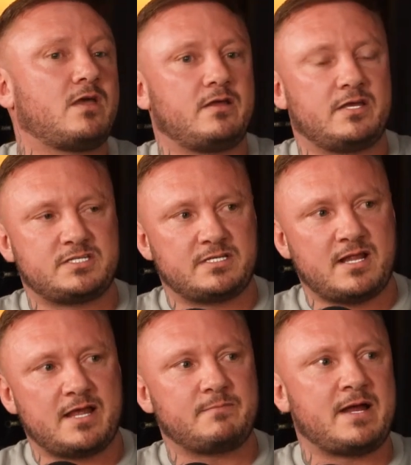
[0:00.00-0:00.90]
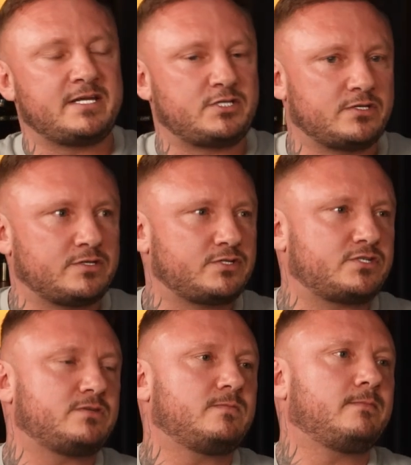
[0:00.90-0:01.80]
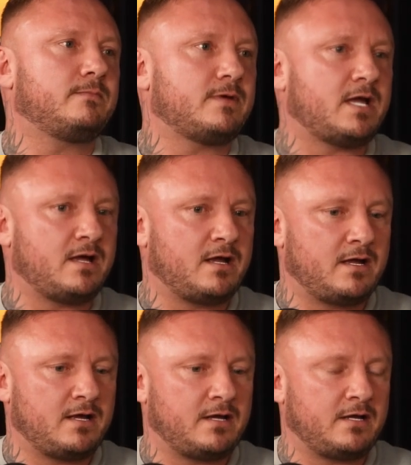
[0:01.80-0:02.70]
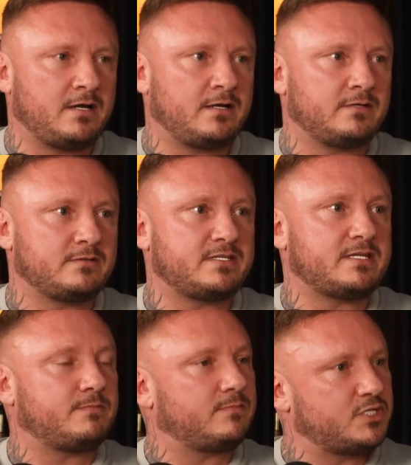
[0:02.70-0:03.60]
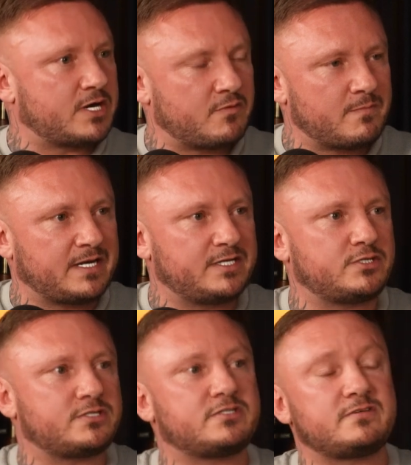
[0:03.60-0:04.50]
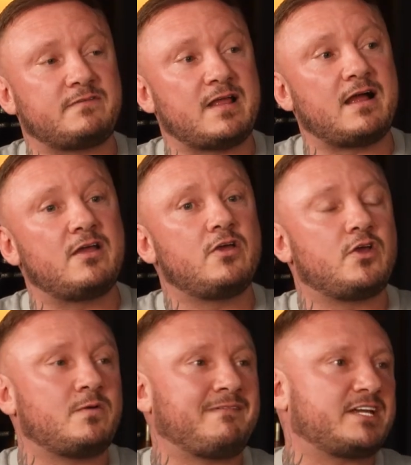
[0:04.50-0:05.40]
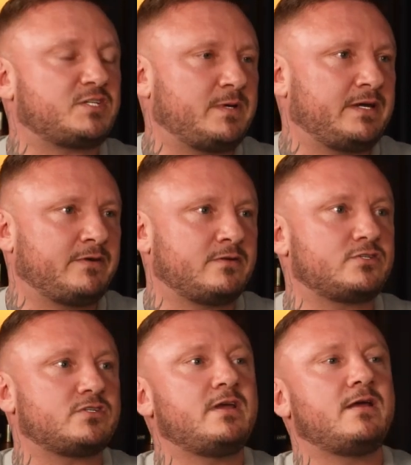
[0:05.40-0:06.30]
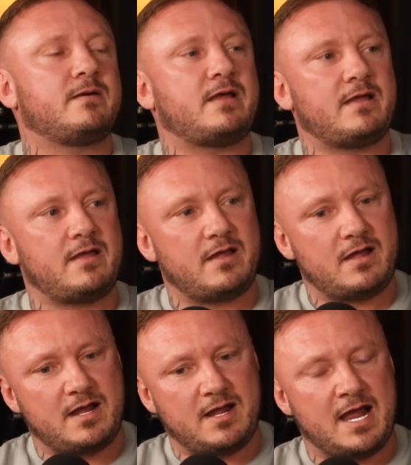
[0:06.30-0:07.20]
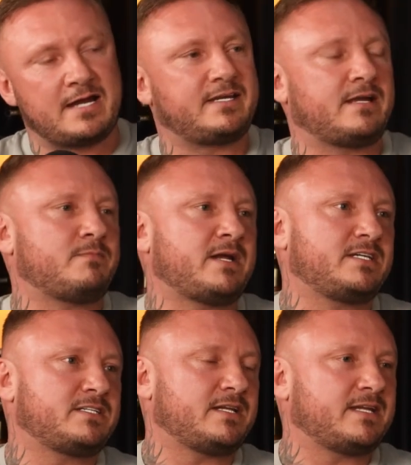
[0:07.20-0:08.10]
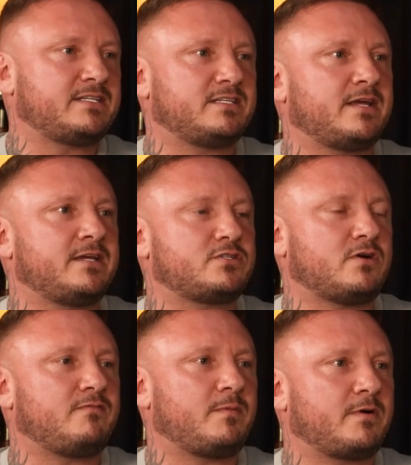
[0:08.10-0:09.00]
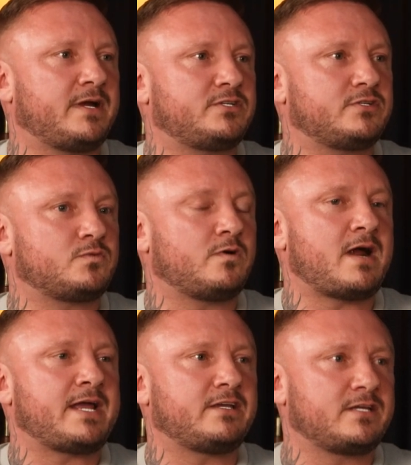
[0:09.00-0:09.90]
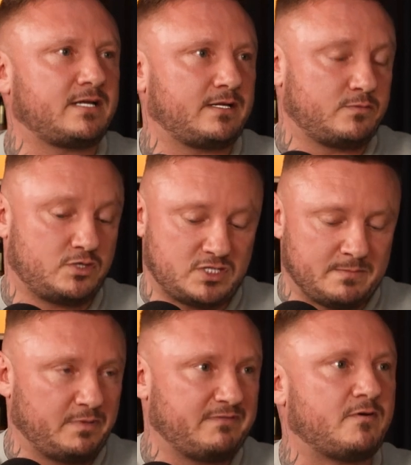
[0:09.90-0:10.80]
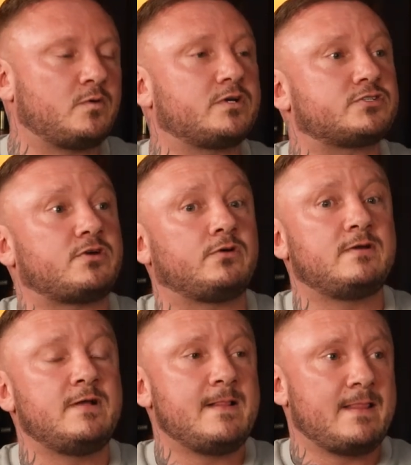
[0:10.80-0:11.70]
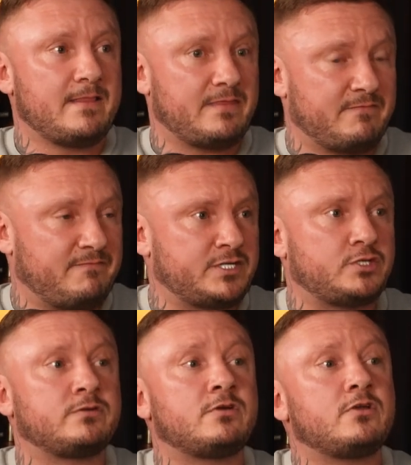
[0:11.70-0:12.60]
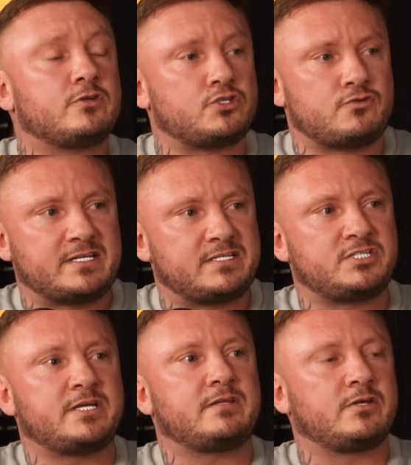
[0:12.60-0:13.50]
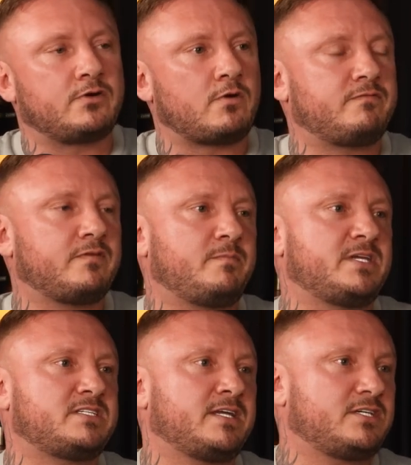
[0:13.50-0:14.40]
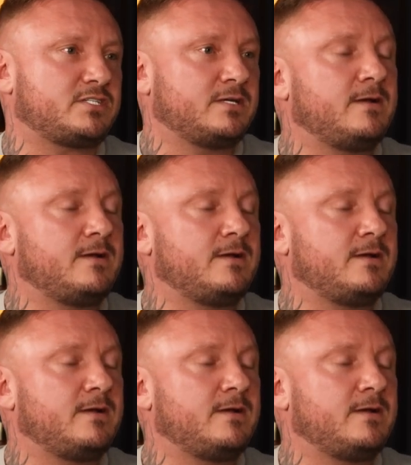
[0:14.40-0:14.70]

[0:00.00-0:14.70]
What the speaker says: as in like managers, general managers and stuff like that, who have experience and can manage that day-to-day sort of operations, where I can simply focus on the vision, the strategy, the growth of the business,